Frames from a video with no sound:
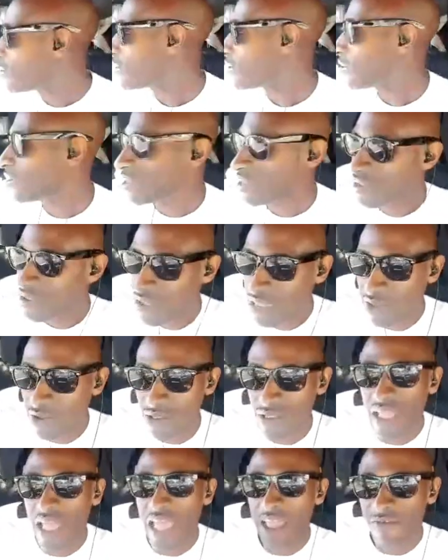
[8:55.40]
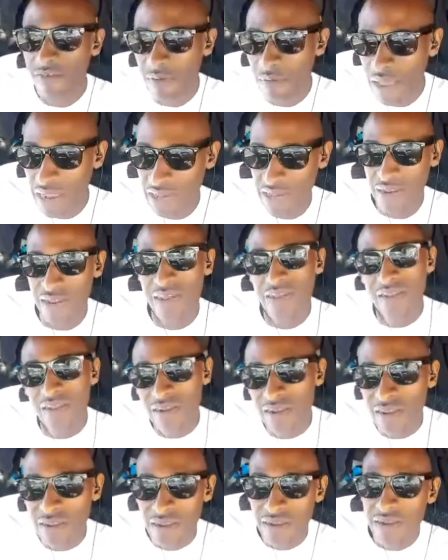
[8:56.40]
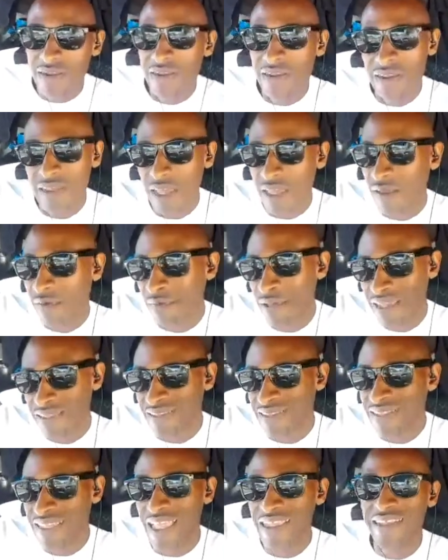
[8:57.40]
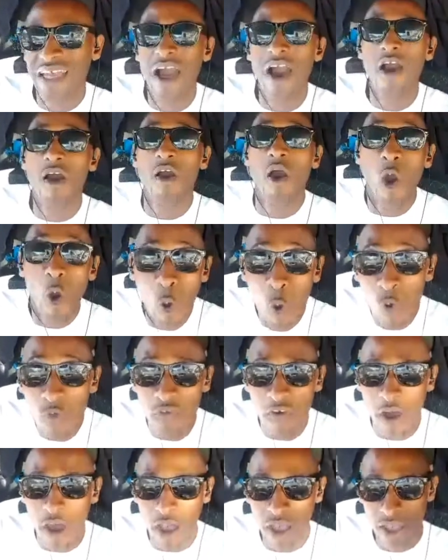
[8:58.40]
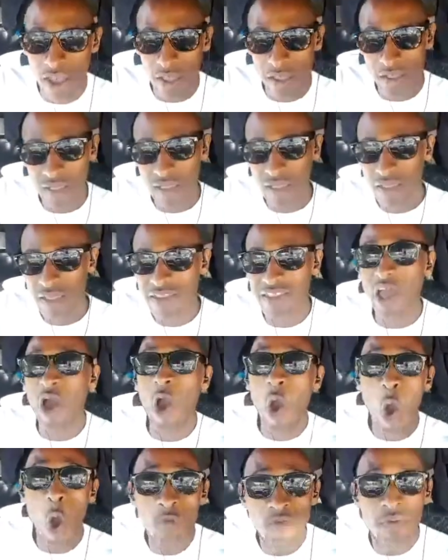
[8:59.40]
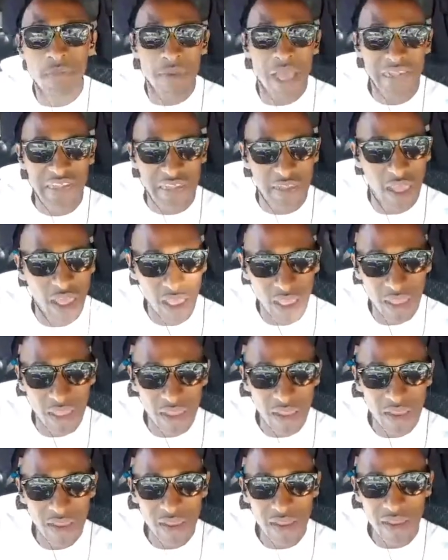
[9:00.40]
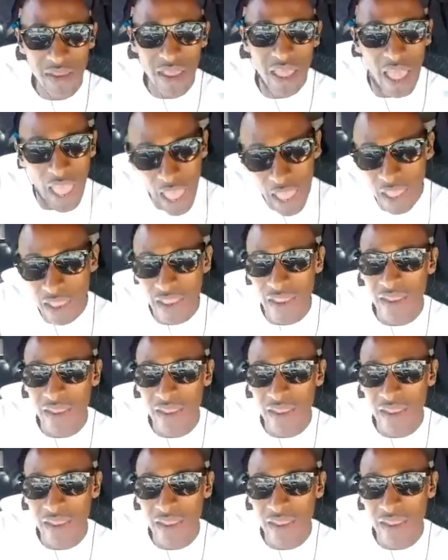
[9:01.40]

Yeah? Ain't got time for Massa. Yeah? Massa's days are over. It's over, Massa. Yeah?